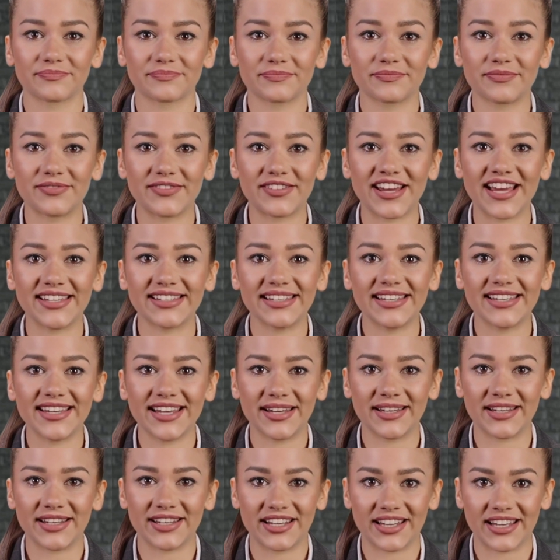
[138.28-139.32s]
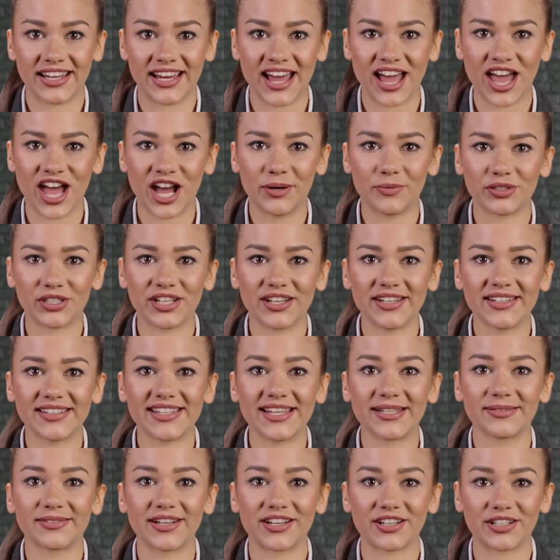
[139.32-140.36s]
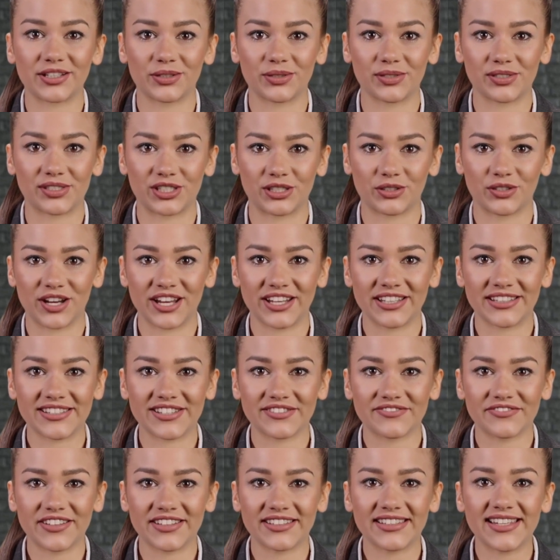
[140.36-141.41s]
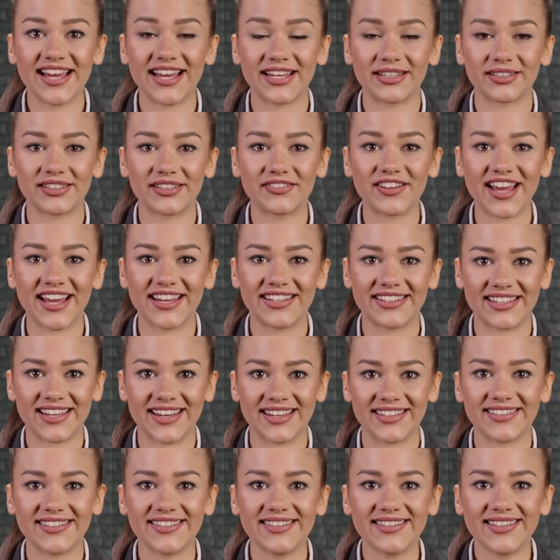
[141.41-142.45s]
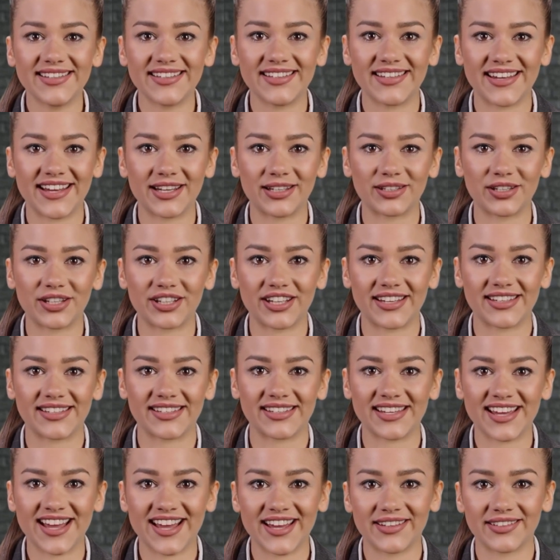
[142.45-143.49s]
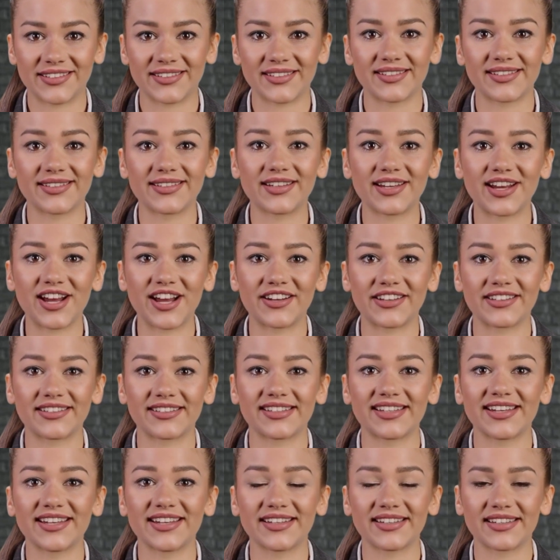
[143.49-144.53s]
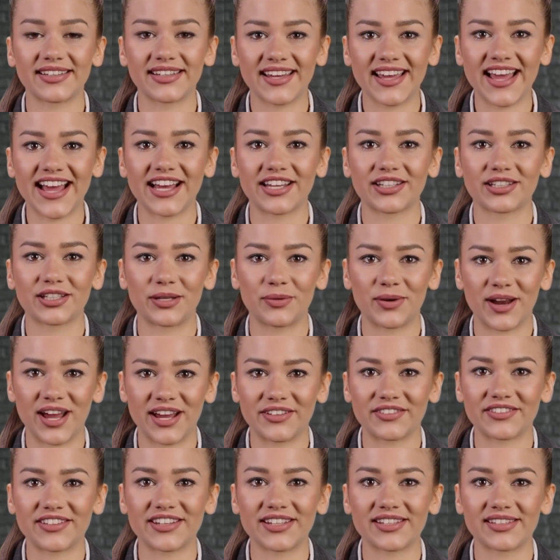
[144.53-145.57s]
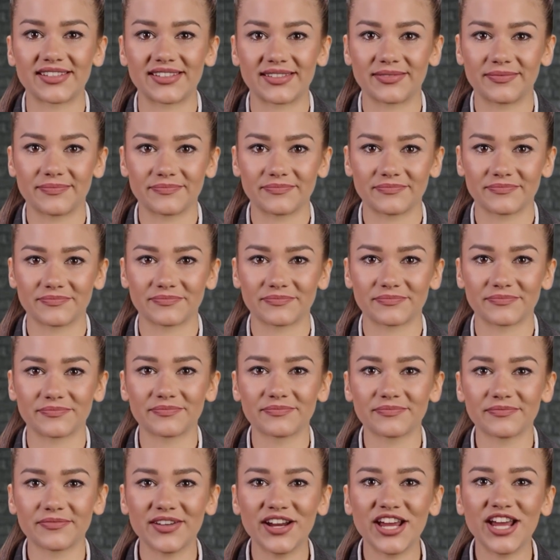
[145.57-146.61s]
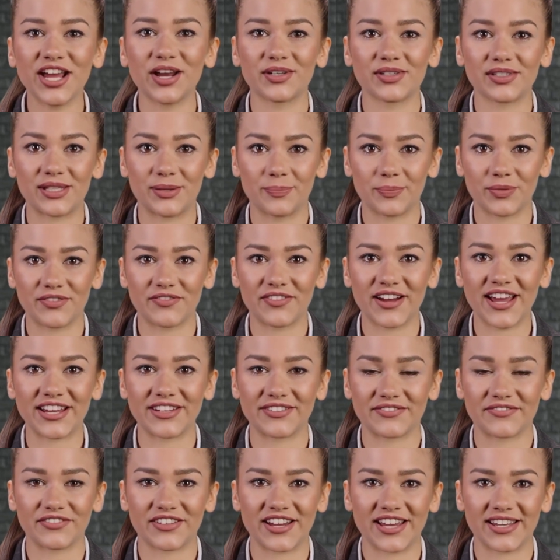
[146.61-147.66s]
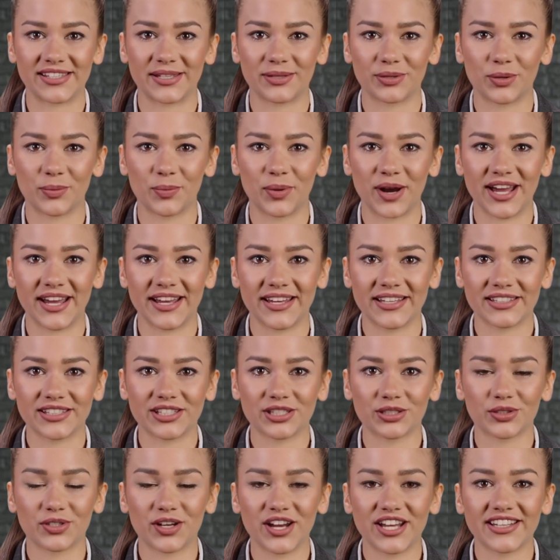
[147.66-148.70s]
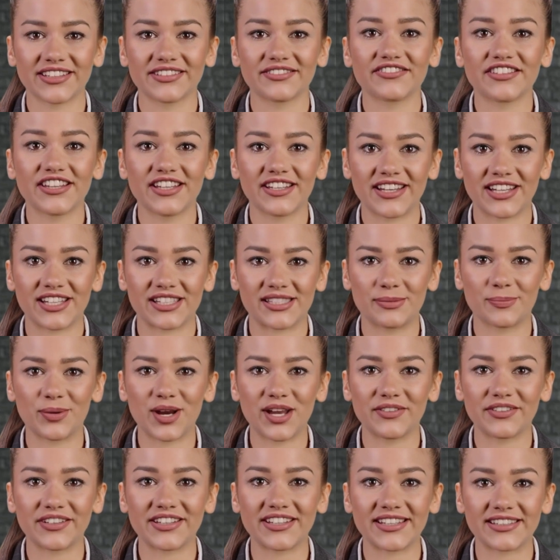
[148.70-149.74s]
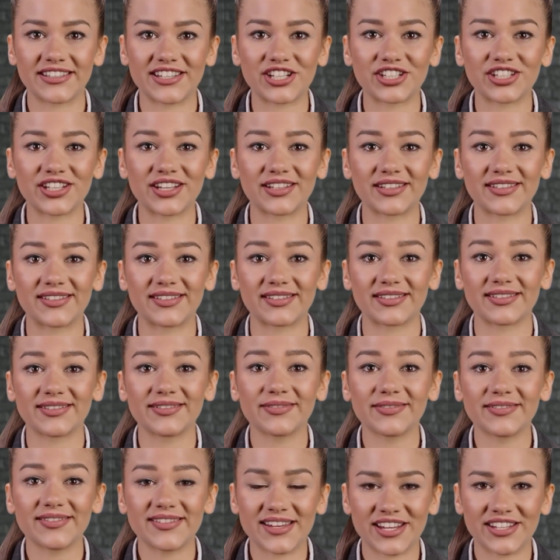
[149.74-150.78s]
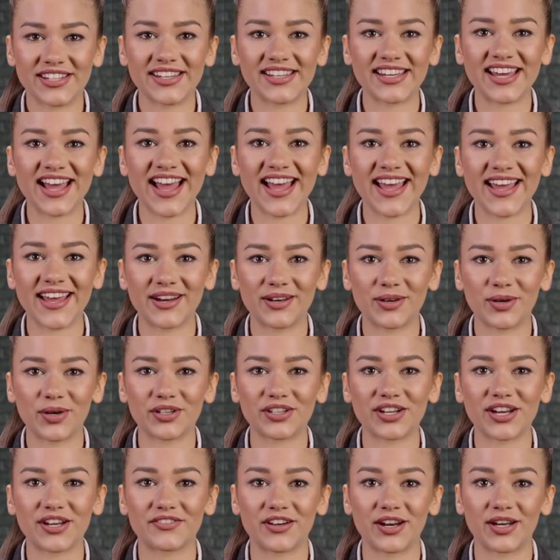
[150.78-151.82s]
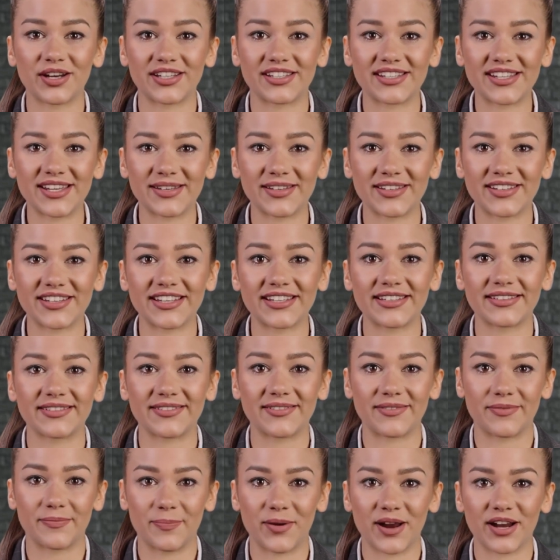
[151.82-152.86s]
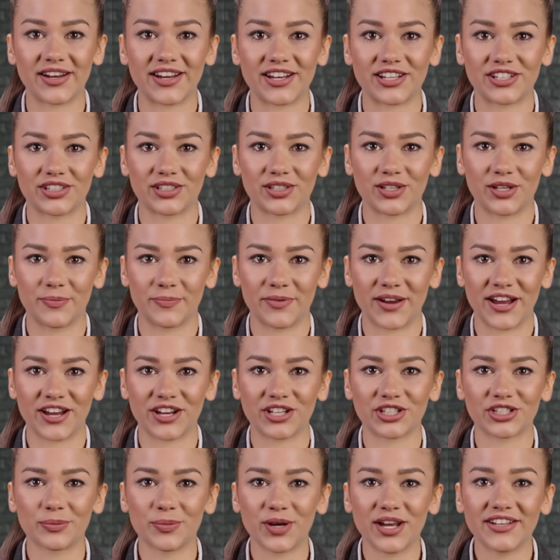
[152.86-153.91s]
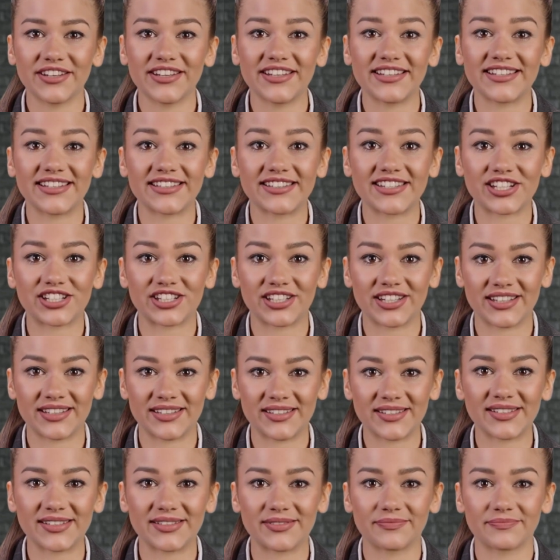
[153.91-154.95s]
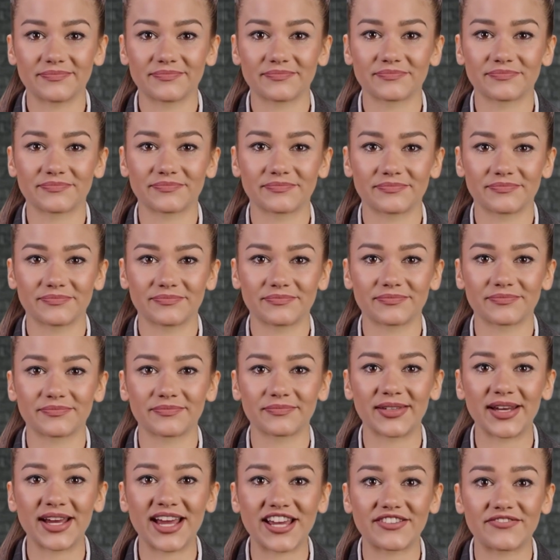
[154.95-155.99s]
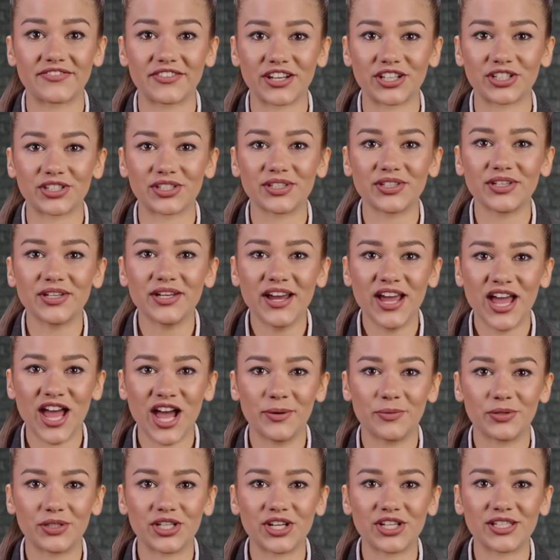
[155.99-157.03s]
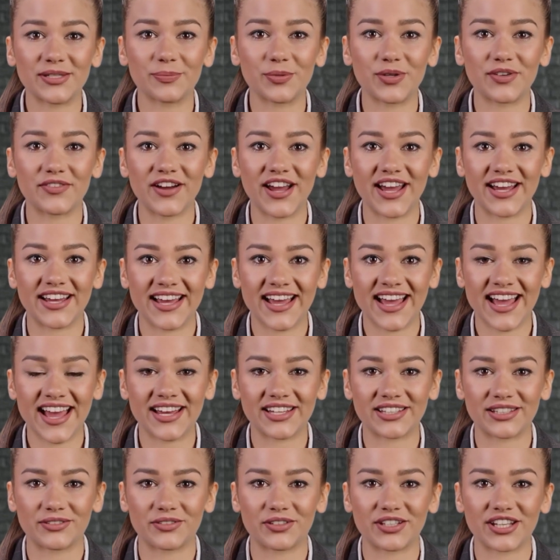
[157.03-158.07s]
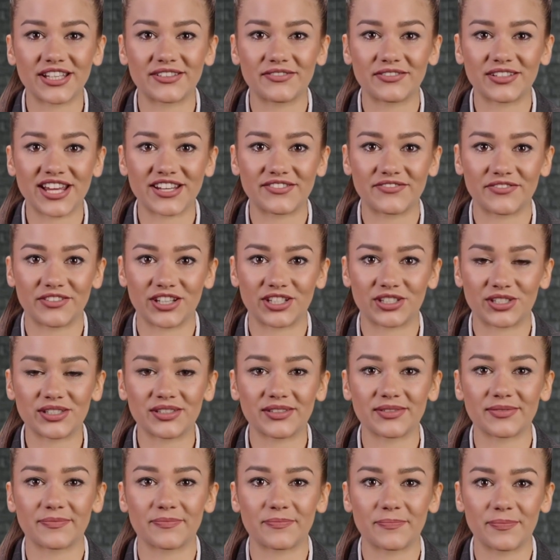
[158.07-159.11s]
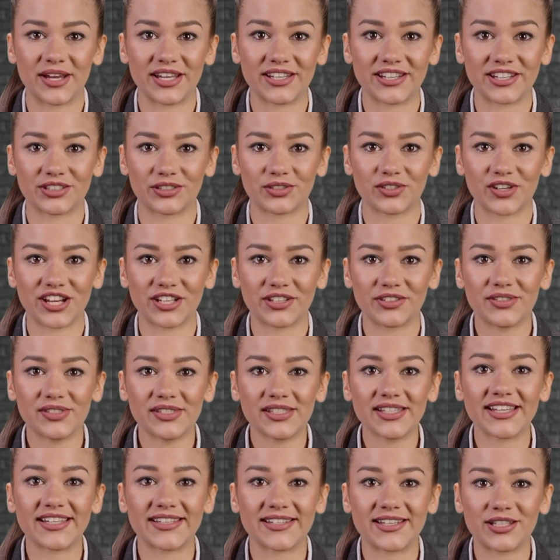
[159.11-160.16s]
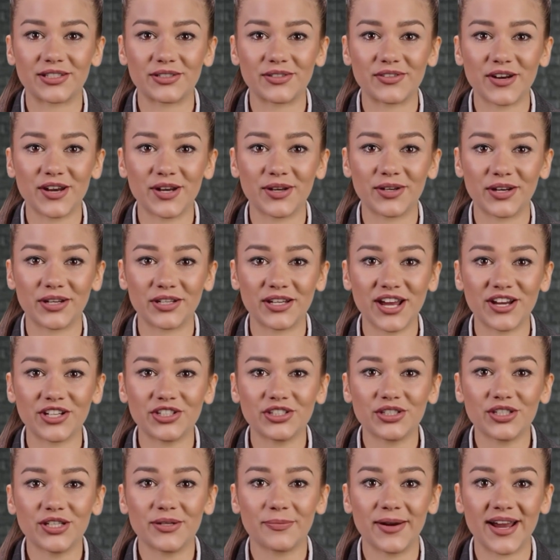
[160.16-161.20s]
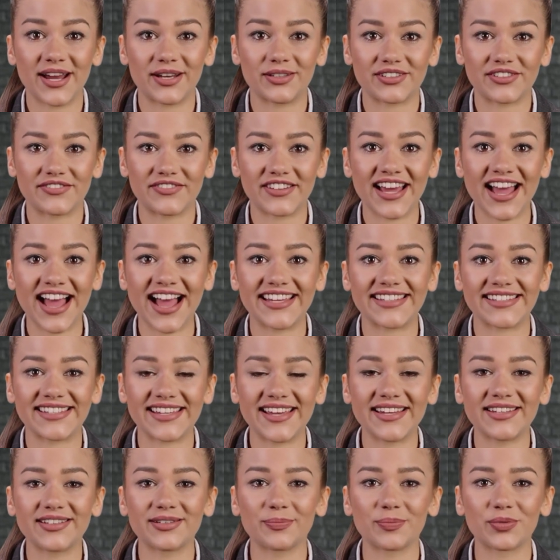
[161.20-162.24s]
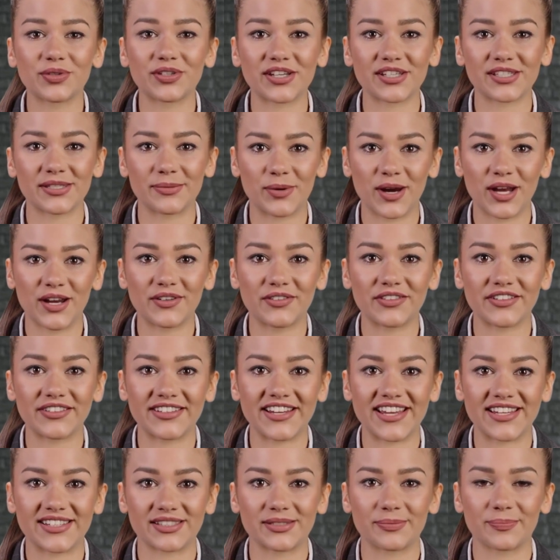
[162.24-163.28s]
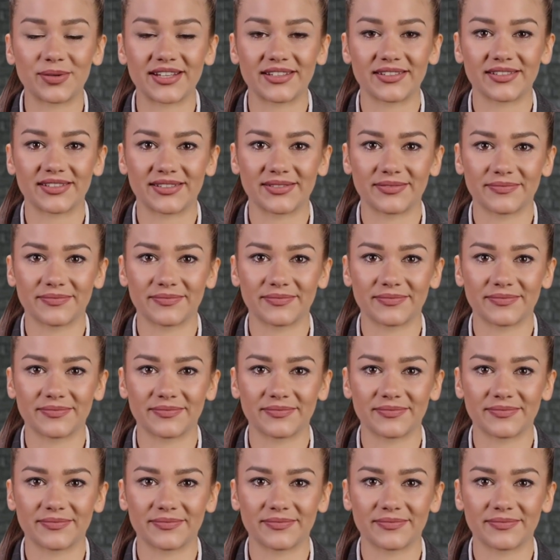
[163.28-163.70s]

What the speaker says: Flexibility. Options can be used to trade different types of assets, including stocks, currencies, and commodities. They also provide a flexible way to trade in various market conditions, such as high or low volatility, bullish or bearish market conditions. Leverage. Options provide a high degree of leverage, meaning traders can control a larger amount of an asset with a smaller investment.